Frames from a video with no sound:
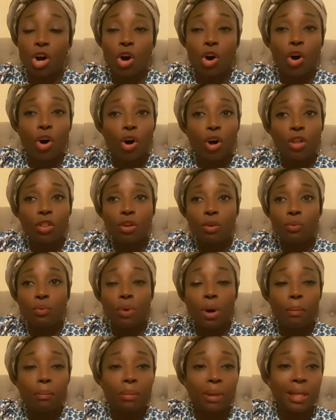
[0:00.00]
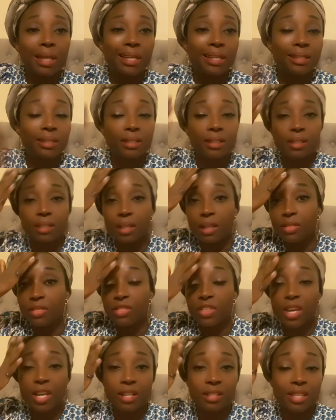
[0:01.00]
All the rumblings and
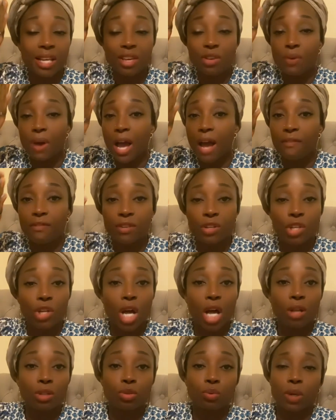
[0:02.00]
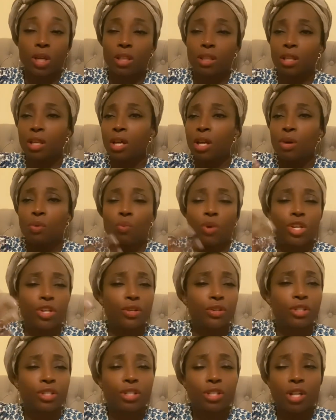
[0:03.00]
things that you haven't dealt with when
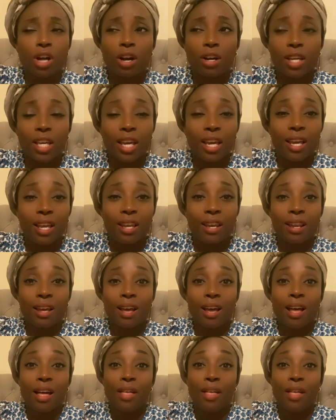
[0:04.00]
you're stuck in